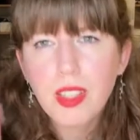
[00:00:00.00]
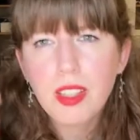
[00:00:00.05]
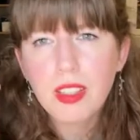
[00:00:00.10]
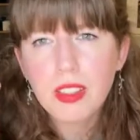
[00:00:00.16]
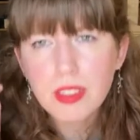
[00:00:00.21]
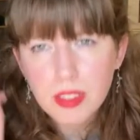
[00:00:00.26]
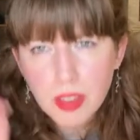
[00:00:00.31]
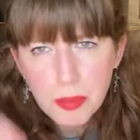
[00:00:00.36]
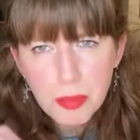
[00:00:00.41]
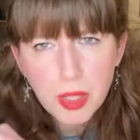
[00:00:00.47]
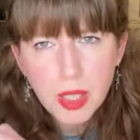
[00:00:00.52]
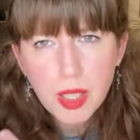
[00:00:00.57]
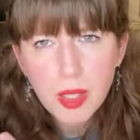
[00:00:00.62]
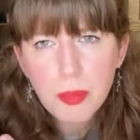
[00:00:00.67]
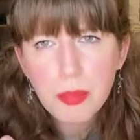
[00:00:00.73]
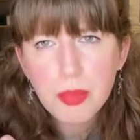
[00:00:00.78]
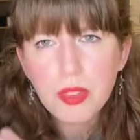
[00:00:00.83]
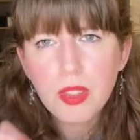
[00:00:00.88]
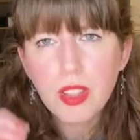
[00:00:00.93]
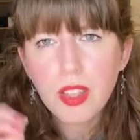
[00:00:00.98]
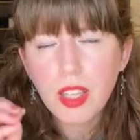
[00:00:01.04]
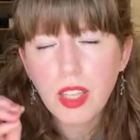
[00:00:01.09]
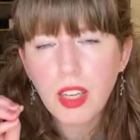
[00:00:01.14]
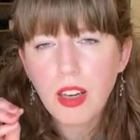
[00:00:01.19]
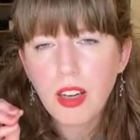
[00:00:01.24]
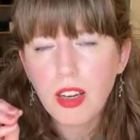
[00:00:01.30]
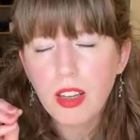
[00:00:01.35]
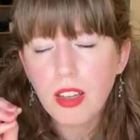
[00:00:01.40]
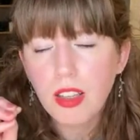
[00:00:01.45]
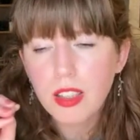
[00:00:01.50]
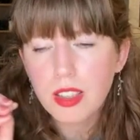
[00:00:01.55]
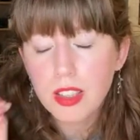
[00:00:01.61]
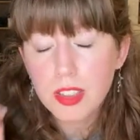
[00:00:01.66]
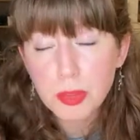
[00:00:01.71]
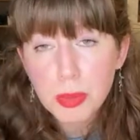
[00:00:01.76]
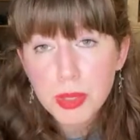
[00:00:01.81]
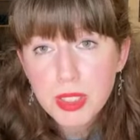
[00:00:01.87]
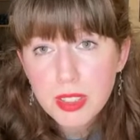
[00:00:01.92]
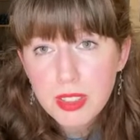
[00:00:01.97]
sometimes there are
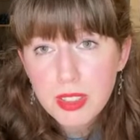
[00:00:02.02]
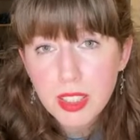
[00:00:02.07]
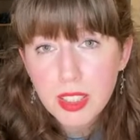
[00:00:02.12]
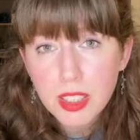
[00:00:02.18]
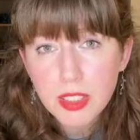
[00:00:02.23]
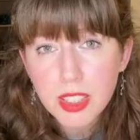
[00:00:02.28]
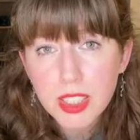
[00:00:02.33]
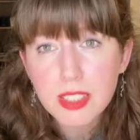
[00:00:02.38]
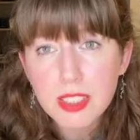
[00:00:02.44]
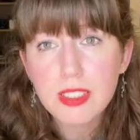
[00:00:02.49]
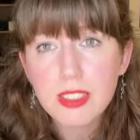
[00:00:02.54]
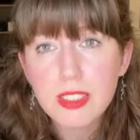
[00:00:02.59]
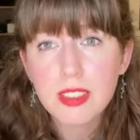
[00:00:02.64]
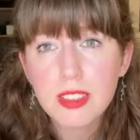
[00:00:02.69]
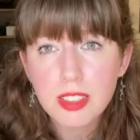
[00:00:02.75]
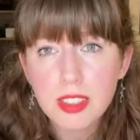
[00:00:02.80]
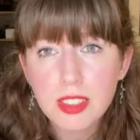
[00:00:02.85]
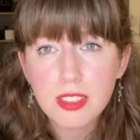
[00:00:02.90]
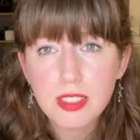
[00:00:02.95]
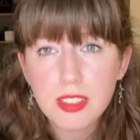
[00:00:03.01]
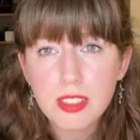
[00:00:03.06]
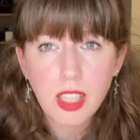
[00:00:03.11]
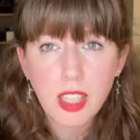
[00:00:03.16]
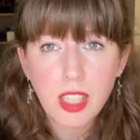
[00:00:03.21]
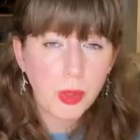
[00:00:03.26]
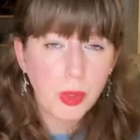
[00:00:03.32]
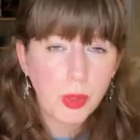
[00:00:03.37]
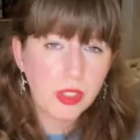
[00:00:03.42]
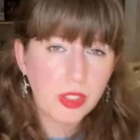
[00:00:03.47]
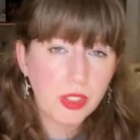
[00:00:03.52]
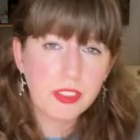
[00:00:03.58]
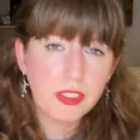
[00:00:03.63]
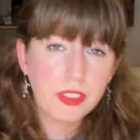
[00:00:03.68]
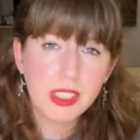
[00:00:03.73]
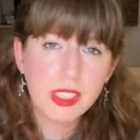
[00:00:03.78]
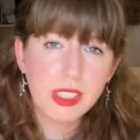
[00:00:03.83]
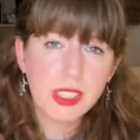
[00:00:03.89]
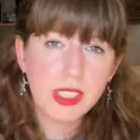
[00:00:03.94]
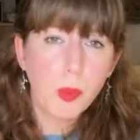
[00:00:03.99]
conspiracy theorists that say that we are
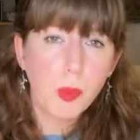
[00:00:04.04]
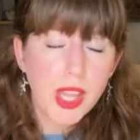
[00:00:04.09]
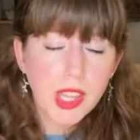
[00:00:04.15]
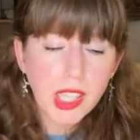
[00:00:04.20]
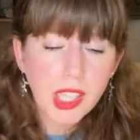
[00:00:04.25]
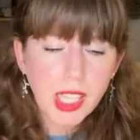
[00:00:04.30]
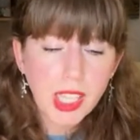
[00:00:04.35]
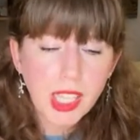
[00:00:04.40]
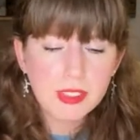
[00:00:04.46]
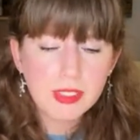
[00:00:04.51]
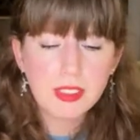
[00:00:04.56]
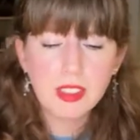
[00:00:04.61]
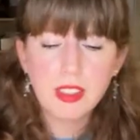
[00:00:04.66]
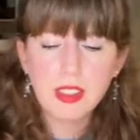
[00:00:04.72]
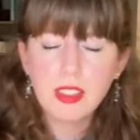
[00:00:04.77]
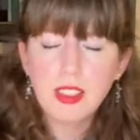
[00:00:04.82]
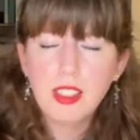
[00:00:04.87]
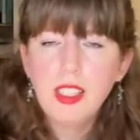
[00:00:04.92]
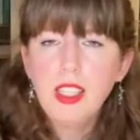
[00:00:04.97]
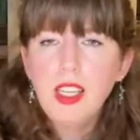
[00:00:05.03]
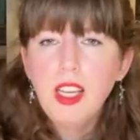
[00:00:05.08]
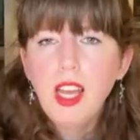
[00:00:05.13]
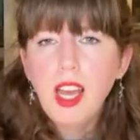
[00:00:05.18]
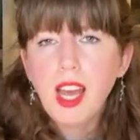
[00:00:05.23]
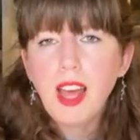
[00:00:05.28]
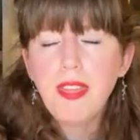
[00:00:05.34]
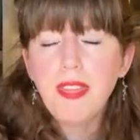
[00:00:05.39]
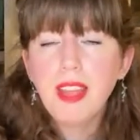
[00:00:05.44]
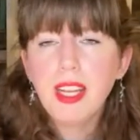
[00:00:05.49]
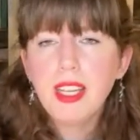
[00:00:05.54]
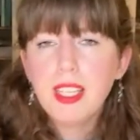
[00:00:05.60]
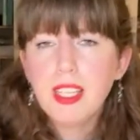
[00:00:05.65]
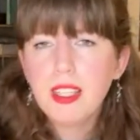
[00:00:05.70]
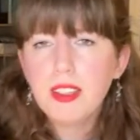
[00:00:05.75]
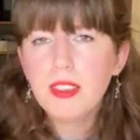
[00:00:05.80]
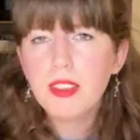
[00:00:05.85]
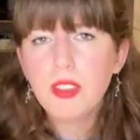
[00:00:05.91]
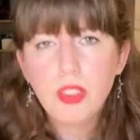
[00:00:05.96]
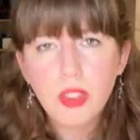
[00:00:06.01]
affecting the weather at CERN, and that
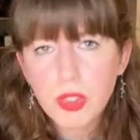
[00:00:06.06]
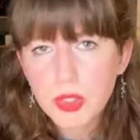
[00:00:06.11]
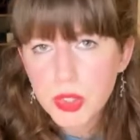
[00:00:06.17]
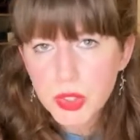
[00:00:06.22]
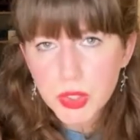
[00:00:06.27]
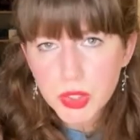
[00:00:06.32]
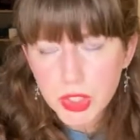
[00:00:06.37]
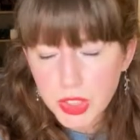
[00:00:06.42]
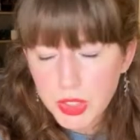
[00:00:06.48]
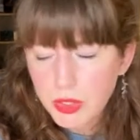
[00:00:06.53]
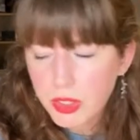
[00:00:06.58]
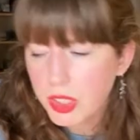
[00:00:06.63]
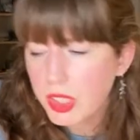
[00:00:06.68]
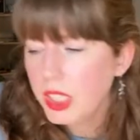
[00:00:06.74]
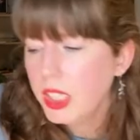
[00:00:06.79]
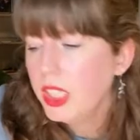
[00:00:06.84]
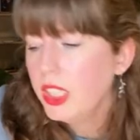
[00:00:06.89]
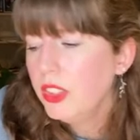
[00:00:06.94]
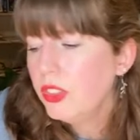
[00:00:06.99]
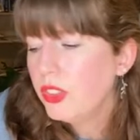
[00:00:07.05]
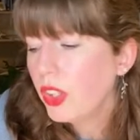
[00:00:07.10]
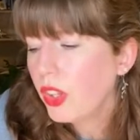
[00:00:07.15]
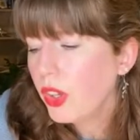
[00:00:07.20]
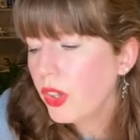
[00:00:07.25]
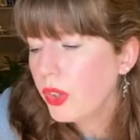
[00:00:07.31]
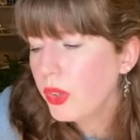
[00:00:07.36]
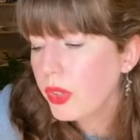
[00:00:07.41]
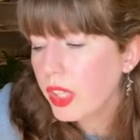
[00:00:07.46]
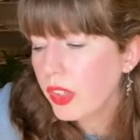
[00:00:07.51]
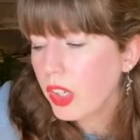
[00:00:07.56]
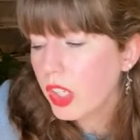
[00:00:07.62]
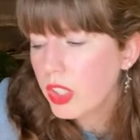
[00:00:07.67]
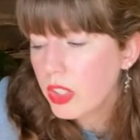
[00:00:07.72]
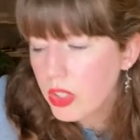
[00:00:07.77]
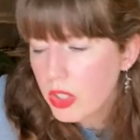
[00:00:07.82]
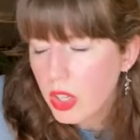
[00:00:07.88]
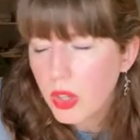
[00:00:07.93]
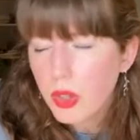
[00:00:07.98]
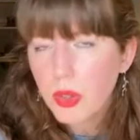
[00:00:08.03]
is not true. So there are
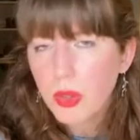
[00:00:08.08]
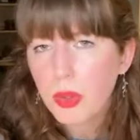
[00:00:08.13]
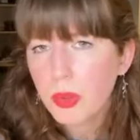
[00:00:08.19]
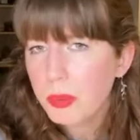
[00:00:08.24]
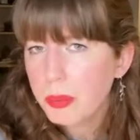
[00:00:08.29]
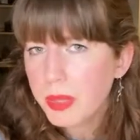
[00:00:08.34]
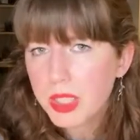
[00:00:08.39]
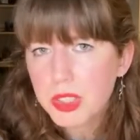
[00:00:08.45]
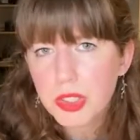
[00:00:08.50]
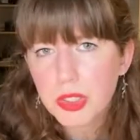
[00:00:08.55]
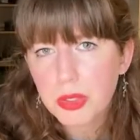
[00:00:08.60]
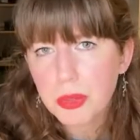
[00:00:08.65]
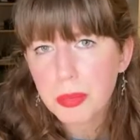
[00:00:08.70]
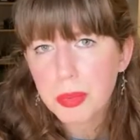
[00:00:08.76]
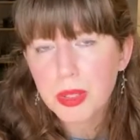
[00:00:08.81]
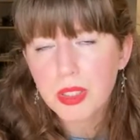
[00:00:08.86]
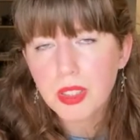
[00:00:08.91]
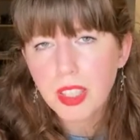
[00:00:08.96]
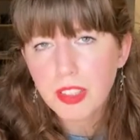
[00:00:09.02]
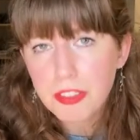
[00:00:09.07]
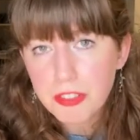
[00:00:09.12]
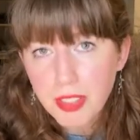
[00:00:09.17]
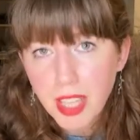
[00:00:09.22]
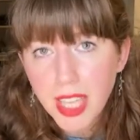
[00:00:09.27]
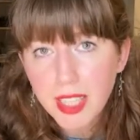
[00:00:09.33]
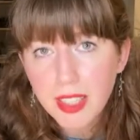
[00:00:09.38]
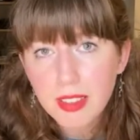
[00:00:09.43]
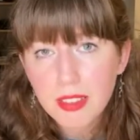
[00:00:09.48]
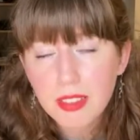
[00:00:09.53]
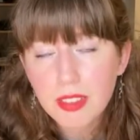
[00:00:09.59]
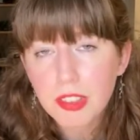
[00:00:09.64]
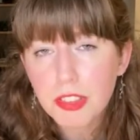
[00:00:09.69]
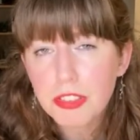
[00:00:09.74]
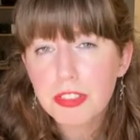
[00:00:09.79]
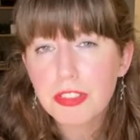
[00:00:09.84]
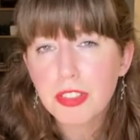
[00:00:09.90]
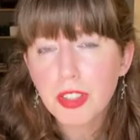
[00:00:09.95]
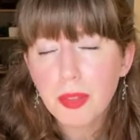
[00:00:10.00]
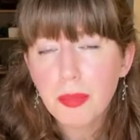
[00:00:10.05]
no measurable effects
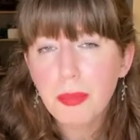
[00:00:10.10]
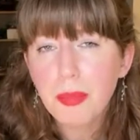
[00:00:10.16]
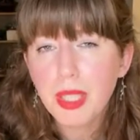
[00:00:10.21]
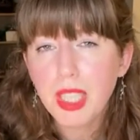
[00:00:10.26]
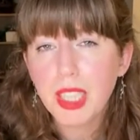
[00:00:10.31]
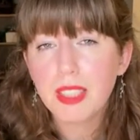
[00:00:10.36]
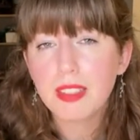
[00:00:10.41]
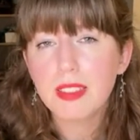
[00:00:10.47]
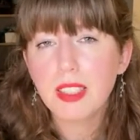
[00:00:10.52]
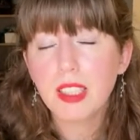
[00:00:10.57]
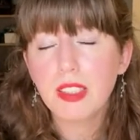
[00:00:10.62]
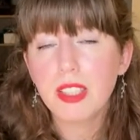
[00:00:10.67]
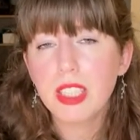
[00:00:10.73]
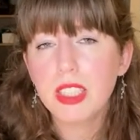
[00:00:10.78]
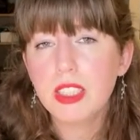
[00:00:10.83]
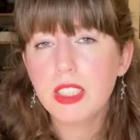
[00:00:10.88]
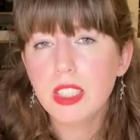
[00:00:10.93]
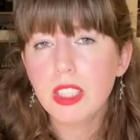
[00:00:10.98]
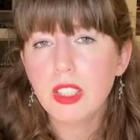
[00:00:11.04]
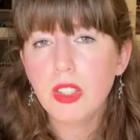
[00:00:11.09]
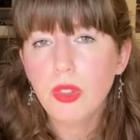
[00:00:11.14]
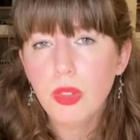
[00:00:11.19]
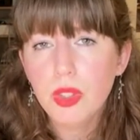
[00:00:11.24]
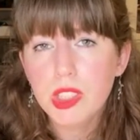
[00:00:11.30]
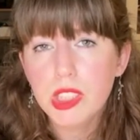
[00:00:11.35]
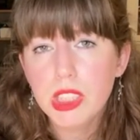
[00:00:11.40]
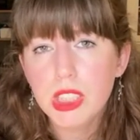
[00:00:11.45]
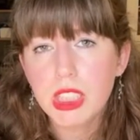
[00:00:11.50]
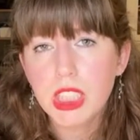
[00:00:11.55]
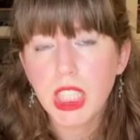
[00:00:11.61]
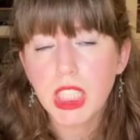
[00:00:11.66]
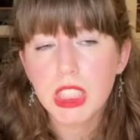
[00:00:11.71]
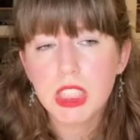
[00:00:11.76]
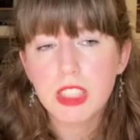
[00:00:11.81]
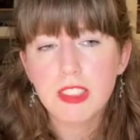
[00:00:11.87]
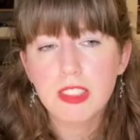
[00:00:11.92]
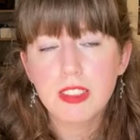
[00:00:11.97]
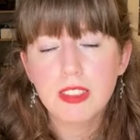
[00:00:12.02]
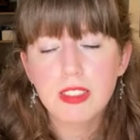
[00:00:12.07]
from the accelerator or the
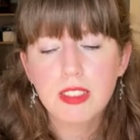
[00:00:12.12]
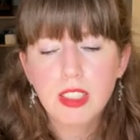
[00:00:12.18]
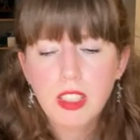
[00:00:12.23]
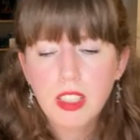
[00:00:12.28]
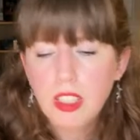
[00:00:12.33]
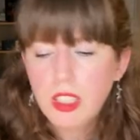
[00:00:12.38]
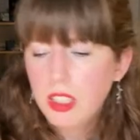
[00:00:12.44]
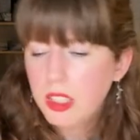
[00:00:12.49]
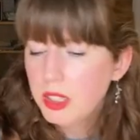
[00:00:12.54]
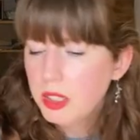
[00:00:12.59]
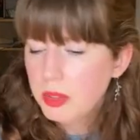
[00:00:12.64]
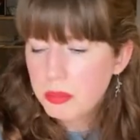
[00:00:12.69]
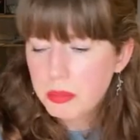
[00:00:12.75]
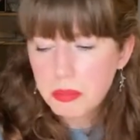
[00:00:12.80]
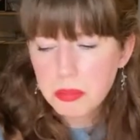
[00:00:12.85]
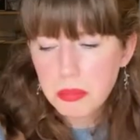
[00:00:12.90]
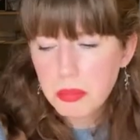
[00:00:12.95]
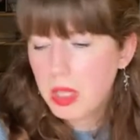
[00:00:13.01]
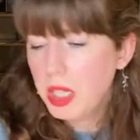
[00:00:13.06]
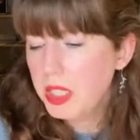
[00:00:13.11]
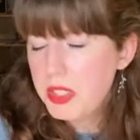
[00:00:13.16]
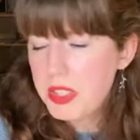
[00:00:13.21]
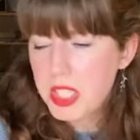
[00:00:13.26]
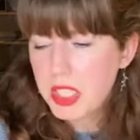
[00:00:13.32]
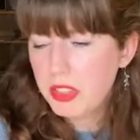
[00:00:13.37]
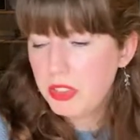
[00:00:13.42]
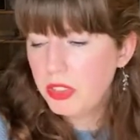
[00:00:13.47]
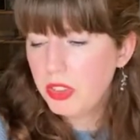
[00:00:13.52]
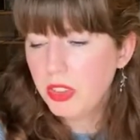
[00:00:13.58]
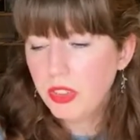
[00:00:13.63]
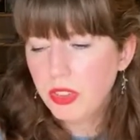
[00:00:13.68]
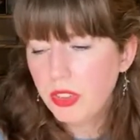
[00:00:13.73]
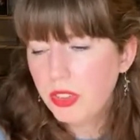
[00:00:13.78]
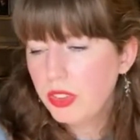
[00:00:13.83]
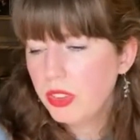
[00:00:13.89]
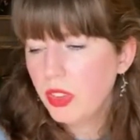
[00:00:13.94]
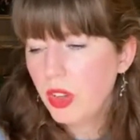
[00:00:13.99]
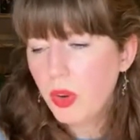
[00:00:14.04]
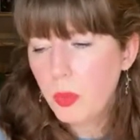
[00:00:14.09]
detectors a
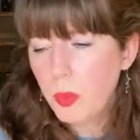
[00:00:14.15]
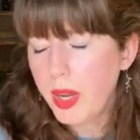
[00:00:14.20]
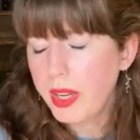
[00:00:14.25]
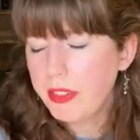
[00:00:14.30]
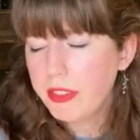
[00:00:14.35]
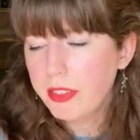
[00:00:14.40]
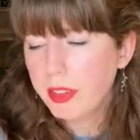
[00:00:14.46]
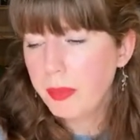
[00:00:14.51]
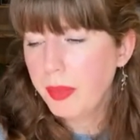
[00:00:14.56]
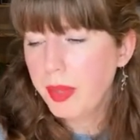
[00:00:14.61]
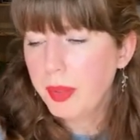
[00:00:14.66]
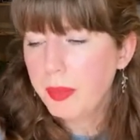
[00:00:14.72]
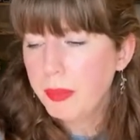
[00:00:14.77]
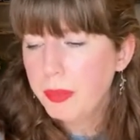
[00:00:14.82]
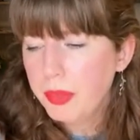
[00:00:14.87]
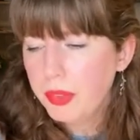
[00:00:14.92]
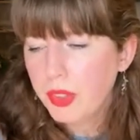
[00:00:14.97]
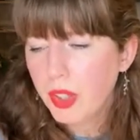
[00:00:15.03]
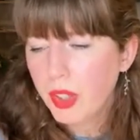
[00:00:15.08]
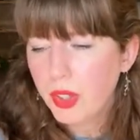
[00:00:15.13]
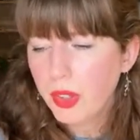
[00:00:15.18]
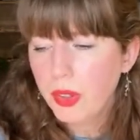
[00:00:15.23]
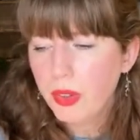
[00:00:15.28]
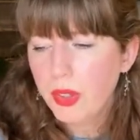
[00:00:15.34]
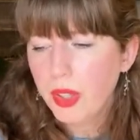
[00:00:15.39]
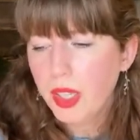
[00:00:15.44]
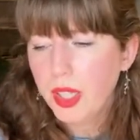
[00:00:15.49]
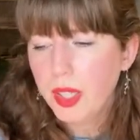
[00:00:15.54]
distance away from them. So